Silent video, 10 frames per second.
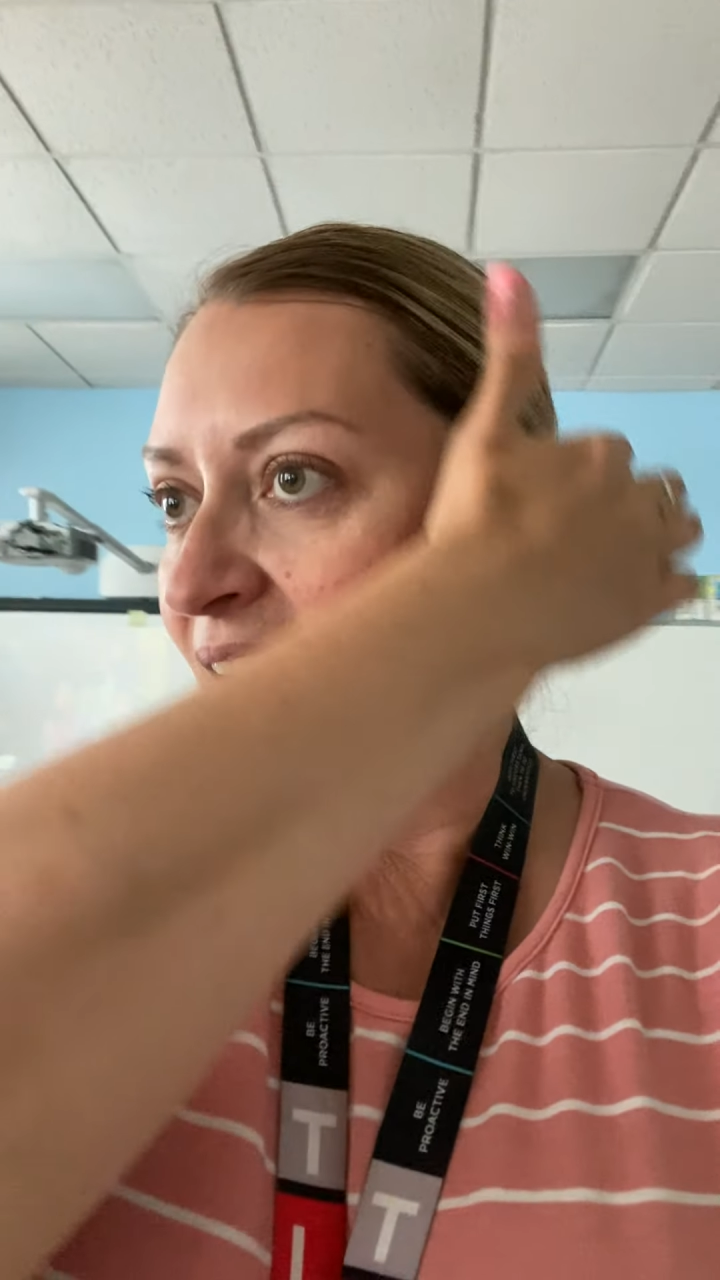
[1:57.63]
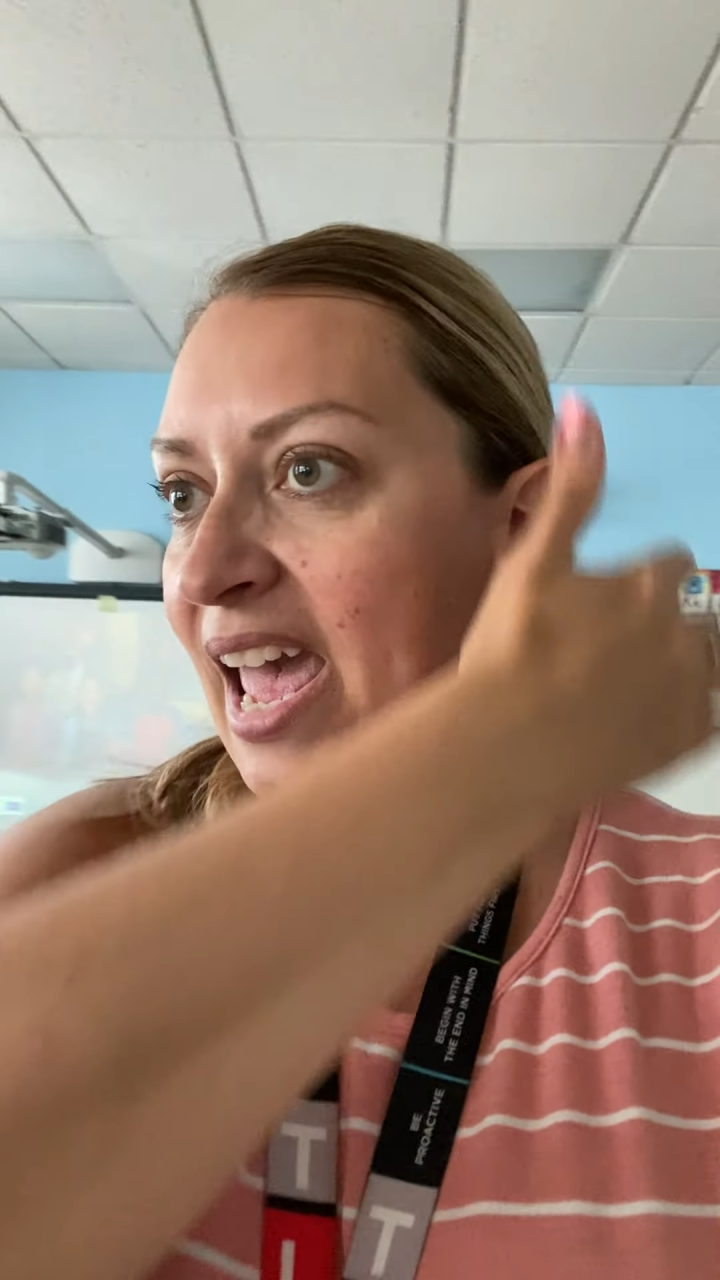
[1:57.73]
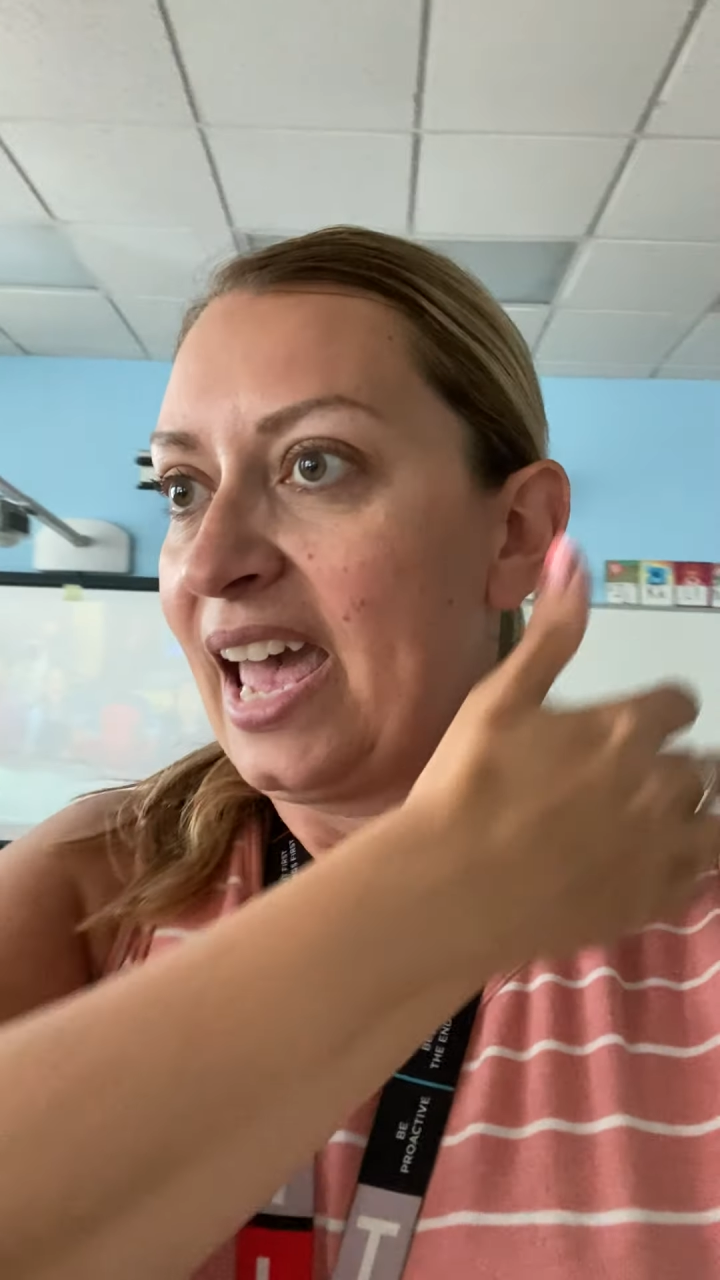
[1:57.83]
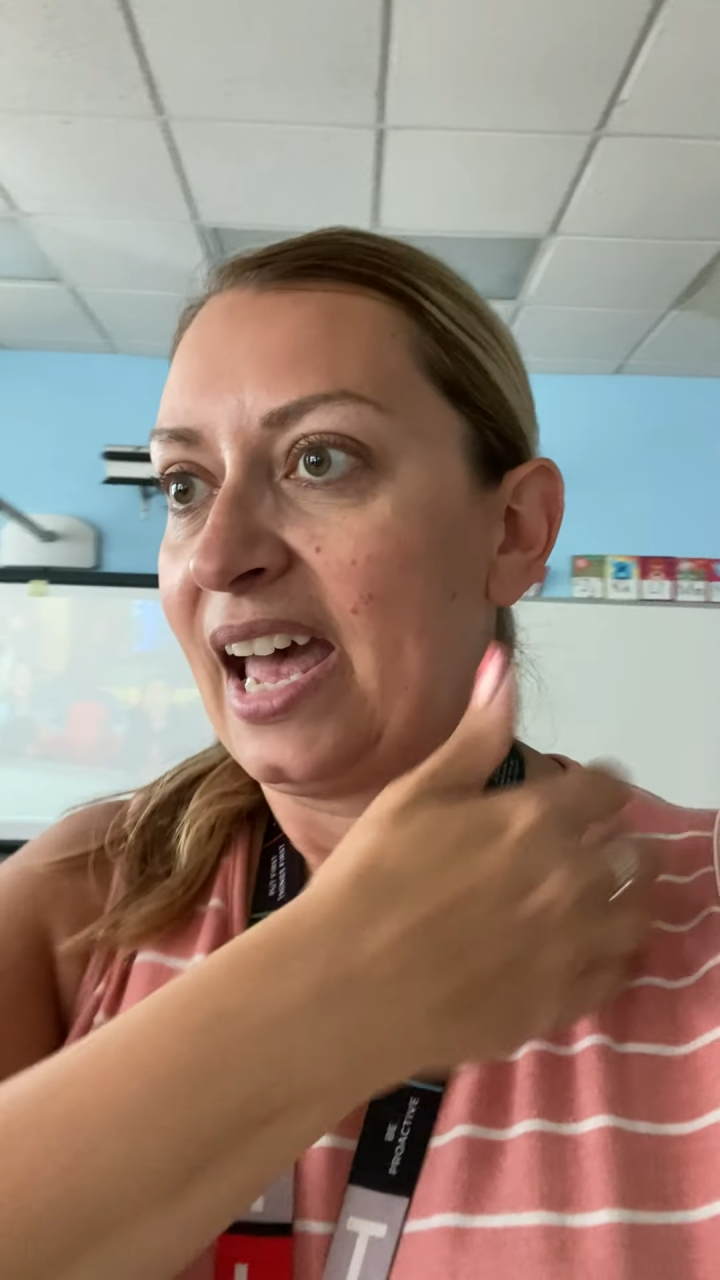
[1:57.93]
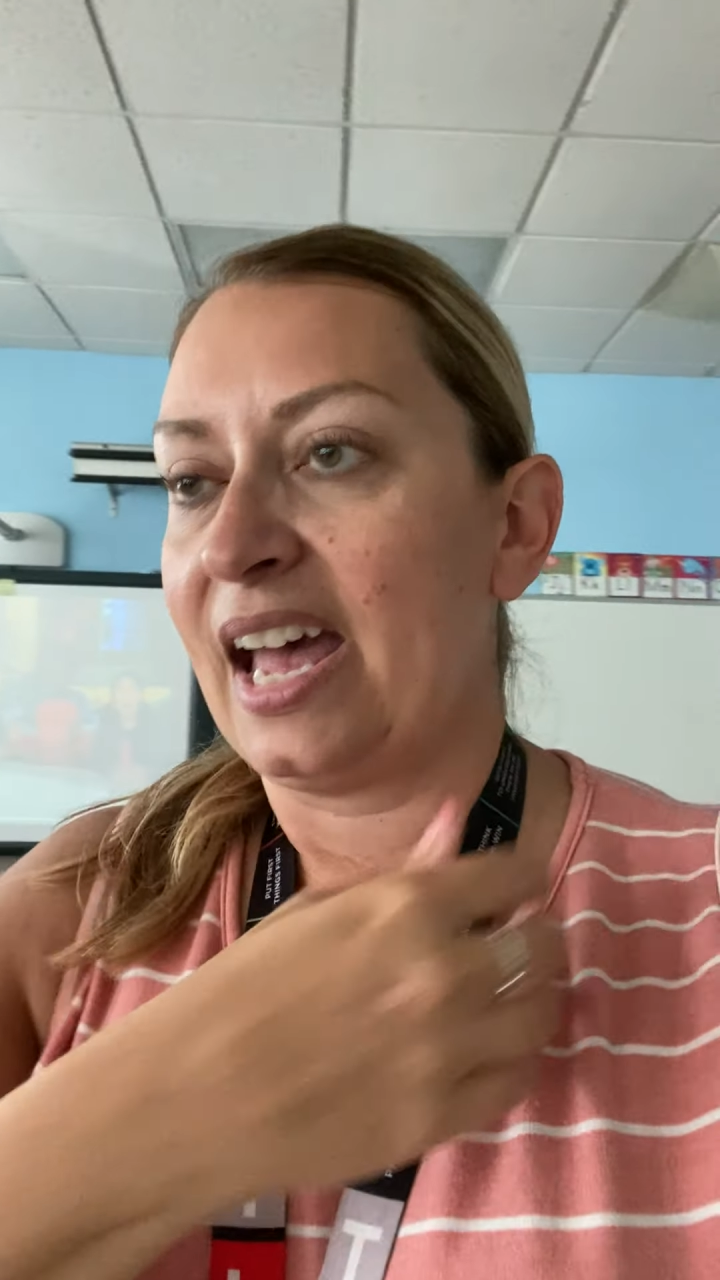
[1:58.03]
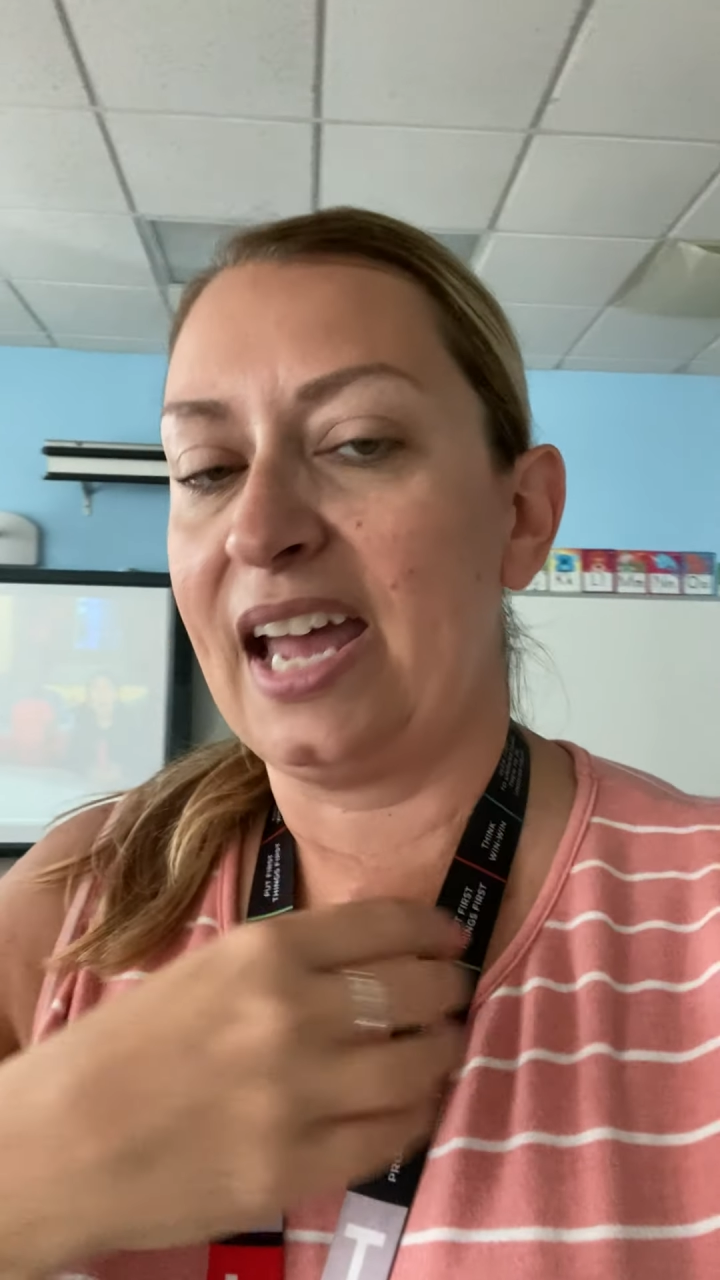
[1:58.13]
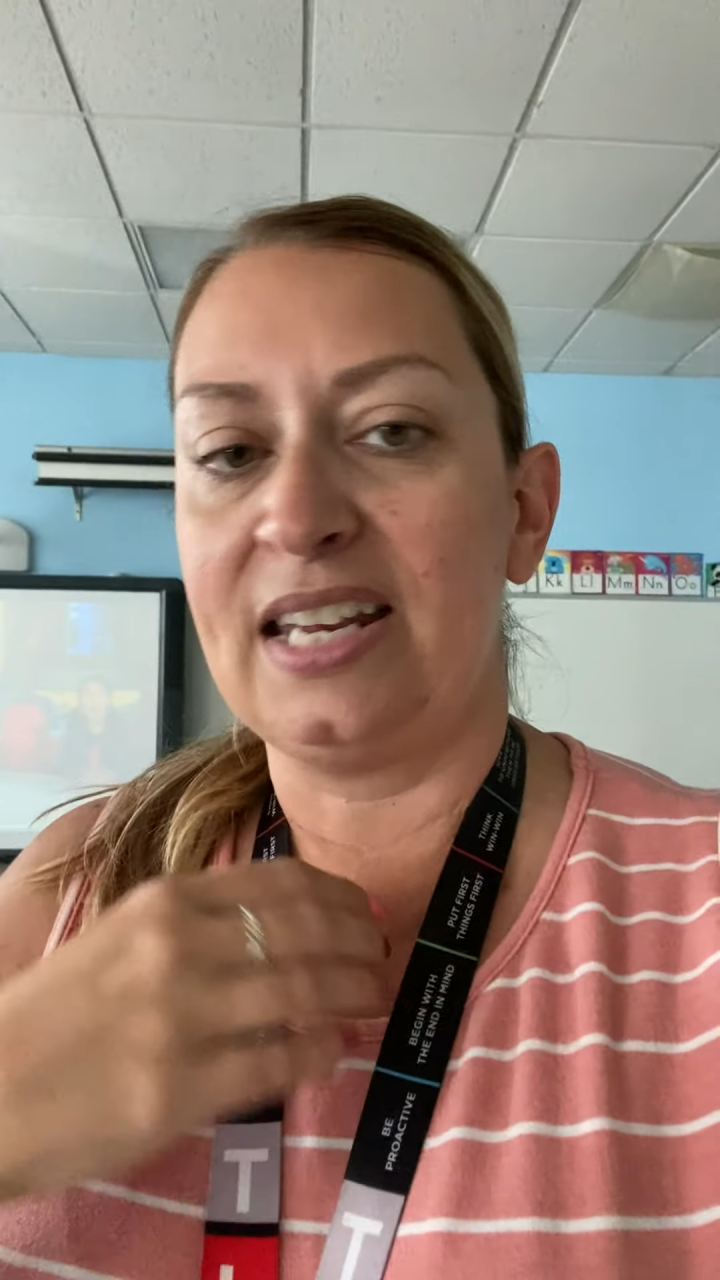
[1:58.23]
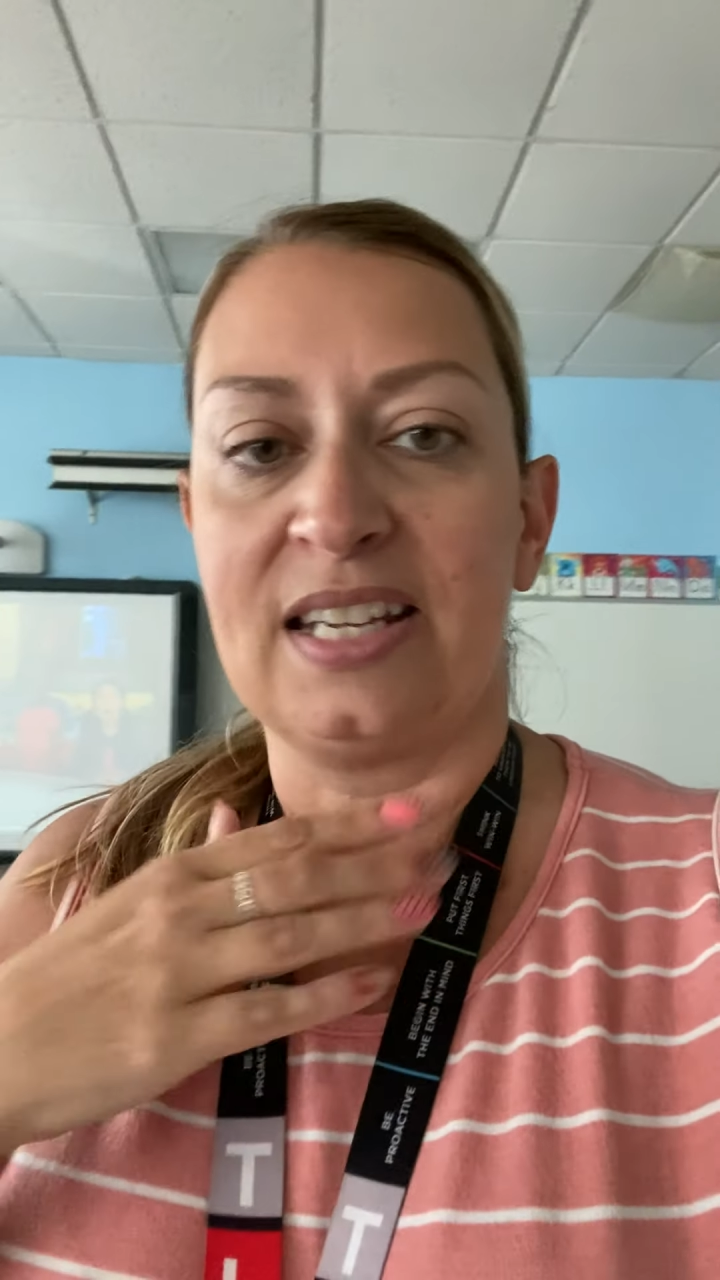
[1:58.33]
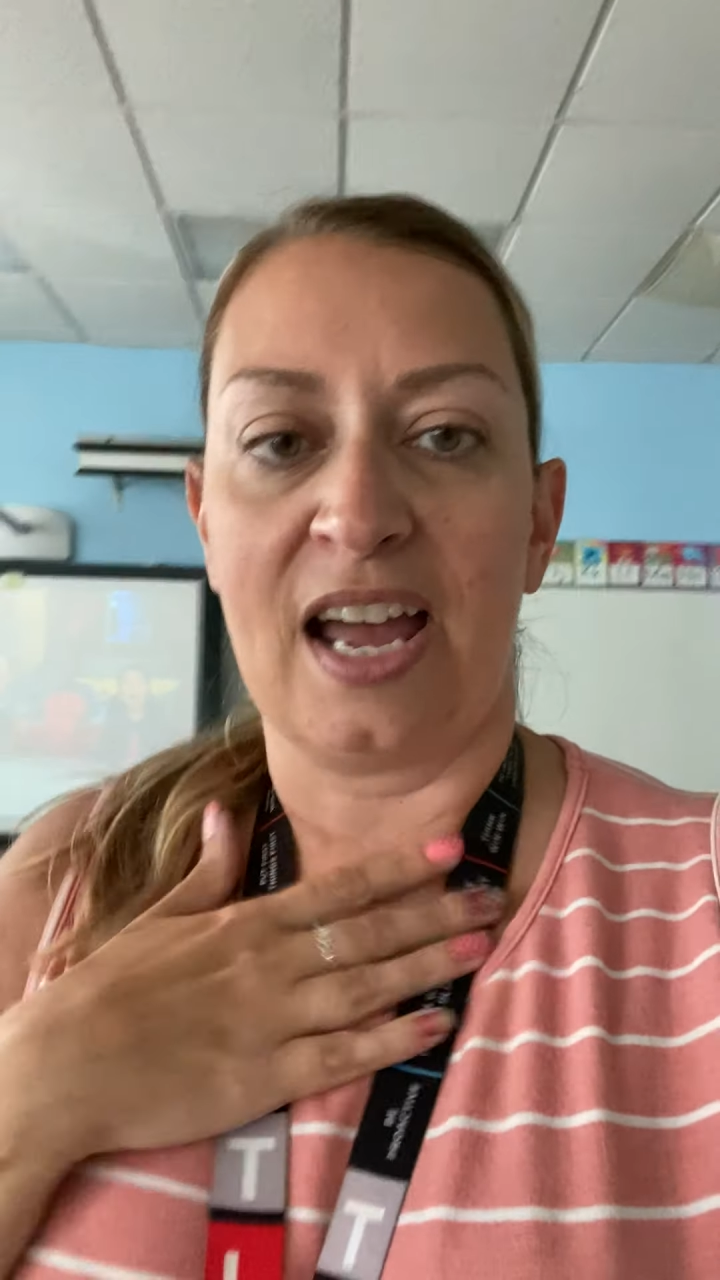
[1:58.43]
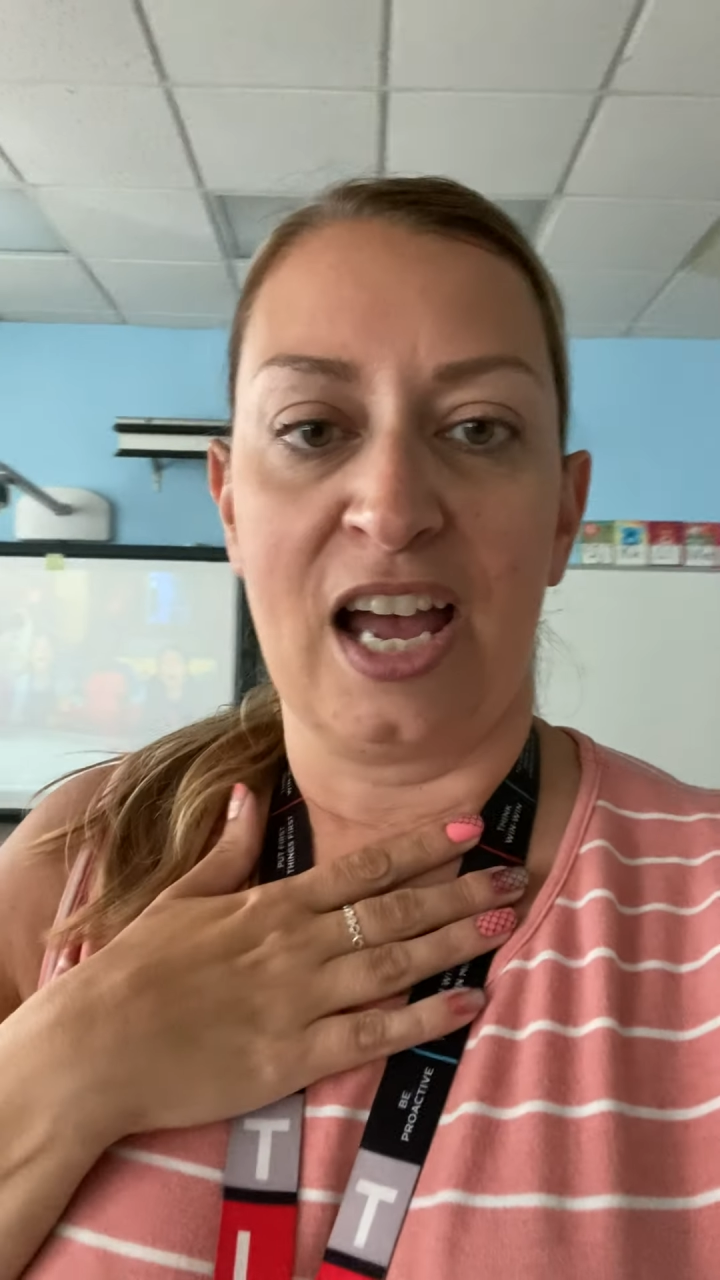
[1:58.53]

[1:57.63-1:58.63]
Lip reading: And